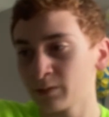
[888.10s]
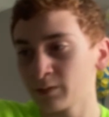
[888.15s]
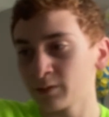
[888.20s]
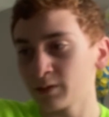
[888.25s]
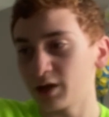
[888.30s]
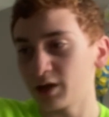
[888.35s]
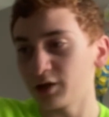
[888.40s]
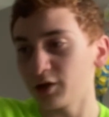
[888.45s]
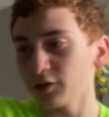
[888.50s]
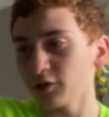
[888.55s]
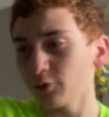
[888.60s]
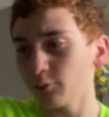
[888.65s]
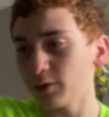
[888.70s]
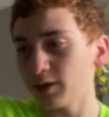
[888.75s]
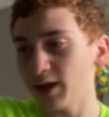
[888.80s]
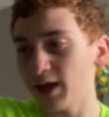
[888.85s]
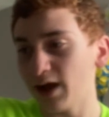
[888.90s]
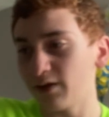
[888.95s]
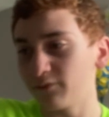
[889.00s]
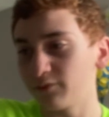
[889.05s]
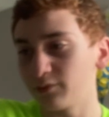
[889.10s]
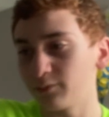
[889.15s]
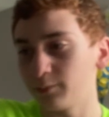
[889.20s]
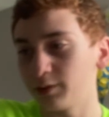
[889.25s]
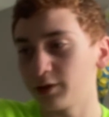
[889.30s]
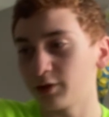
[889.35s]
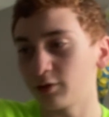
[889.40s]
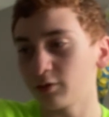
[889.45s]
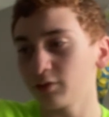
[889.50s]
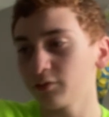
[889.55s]
Another would have him
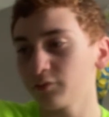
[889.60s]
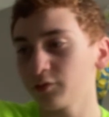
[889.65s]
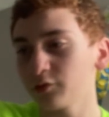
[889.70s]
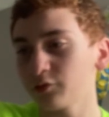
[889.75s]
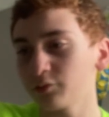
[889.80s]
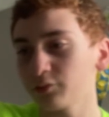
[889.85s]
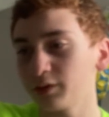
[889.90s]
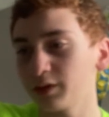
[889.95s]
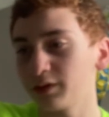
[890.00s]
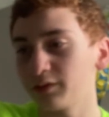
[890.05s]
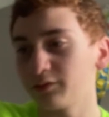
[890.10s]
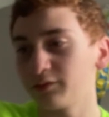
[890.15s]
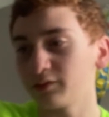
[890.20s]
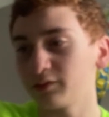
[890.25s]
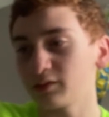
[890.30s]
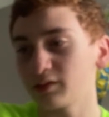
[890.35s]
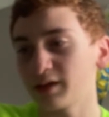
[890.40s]
and all of his friends